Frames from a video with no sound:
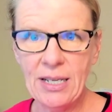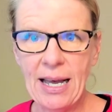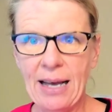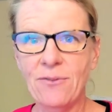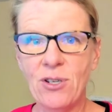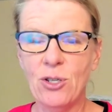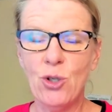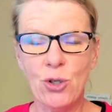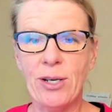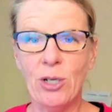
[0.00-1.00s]
after the
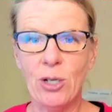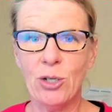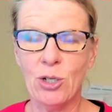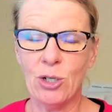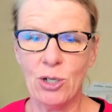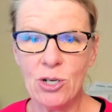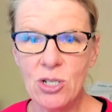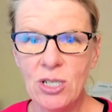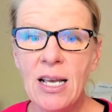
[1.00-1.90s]
trigger occurs